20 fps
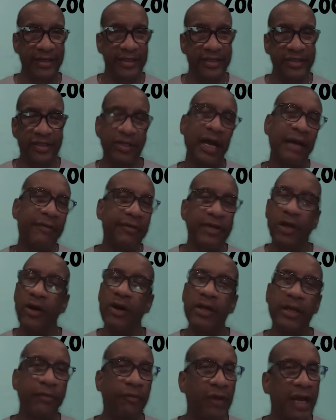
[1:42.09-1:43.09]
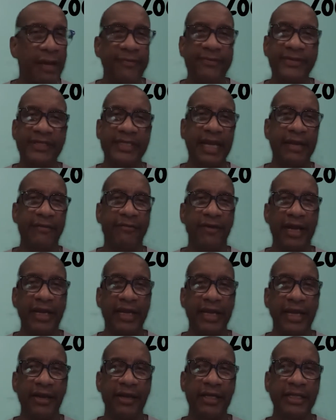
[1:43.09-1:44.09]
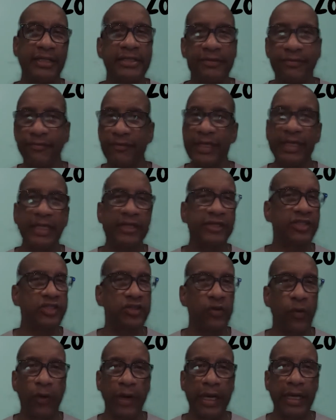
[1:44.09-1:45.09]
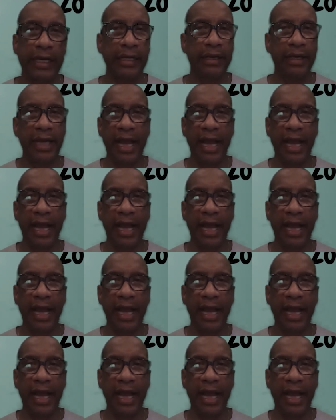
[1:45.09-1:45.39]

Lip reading: So I would go on their website right now and read their story,